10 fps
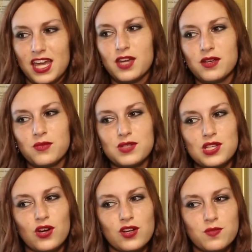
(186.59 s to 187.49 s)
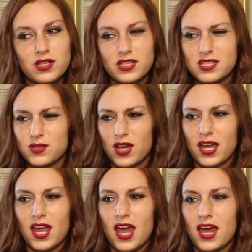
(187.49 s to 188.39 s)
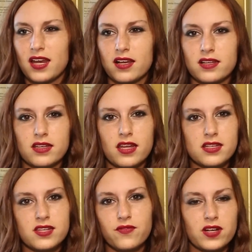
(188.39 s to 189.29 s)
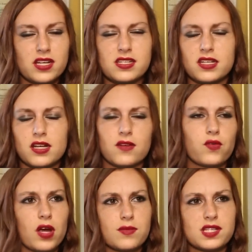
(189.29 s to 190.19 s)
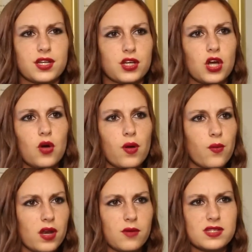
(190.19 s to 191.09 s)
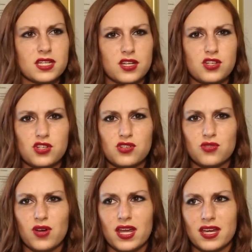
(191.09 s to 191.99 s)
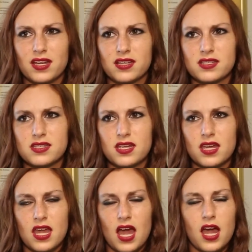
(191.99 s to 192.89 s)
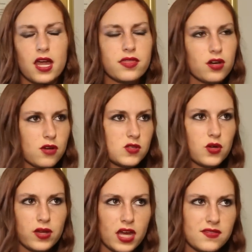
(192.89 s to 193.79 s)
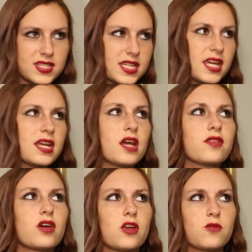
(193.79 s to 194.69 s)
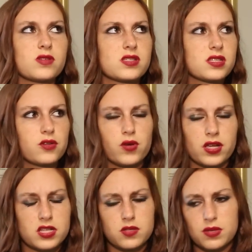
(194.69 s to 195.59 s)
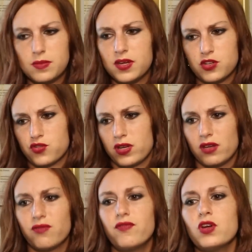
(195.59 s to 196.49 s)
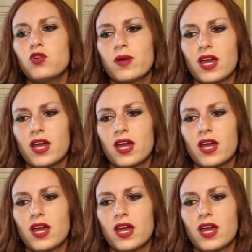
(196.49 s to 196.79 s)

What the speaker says: It was hard because I had a different idea of where I was going to go and what I was going to do, and I thought I was going out of state. I thought I was going to be majoring in film.